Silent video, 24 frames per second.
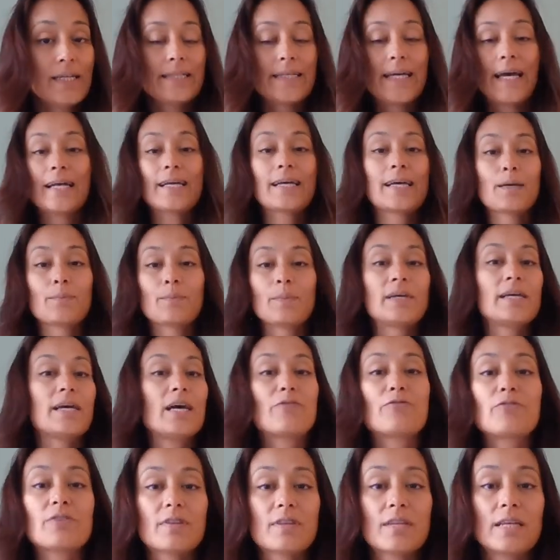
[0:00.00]
Yeah, it can be
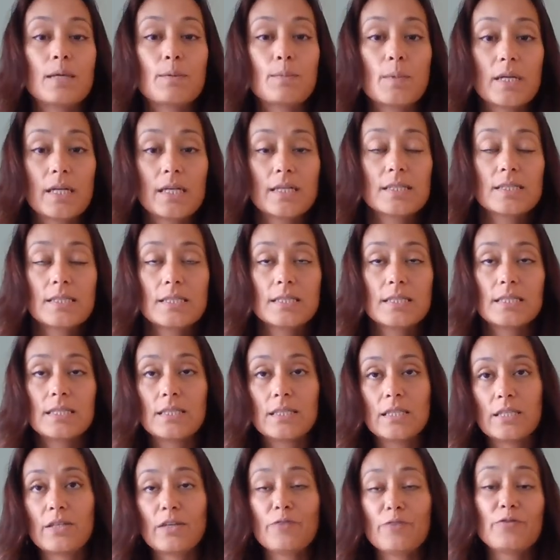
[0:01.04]
everything, but
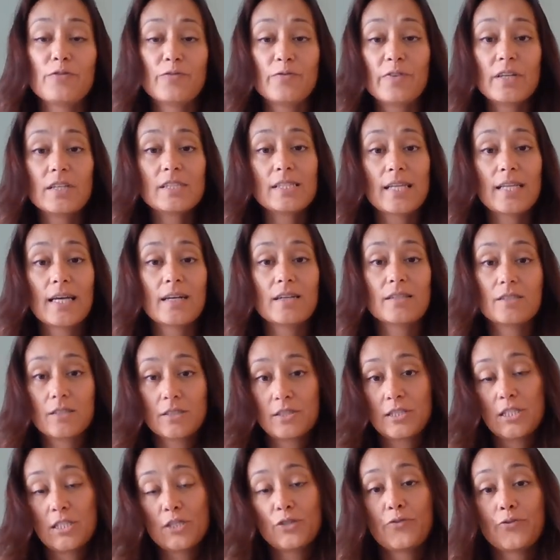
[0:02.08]
if it feels like a
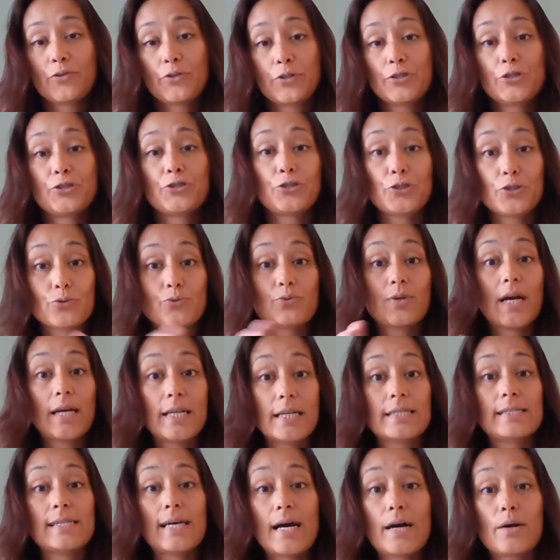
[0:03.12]
success for you, you should write
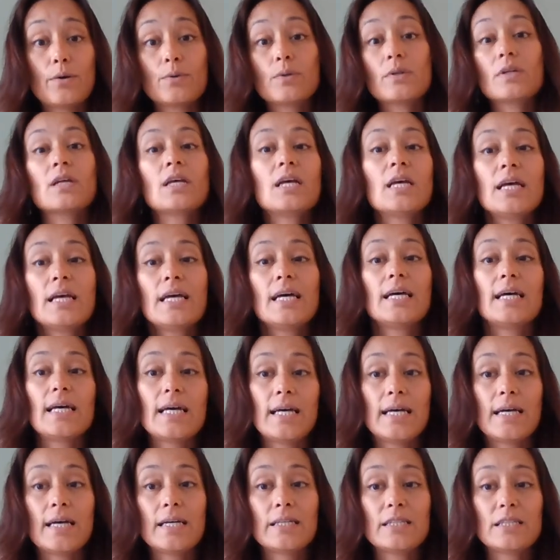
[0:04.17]
it down.
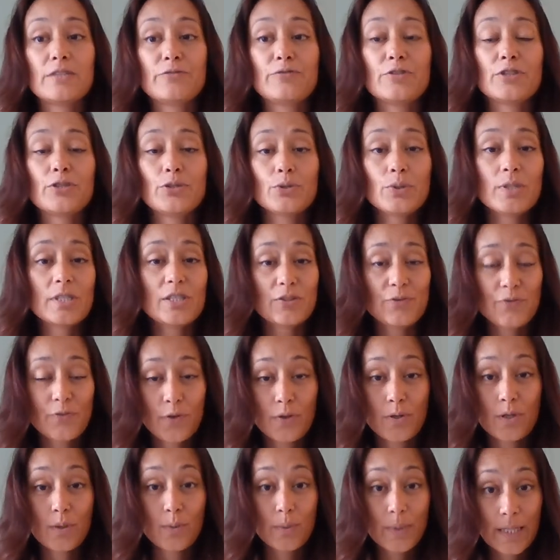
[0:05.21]
And if you do this
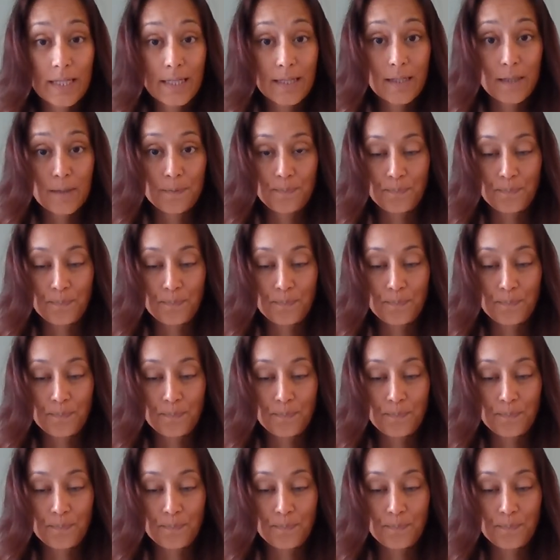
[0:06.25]
for a week,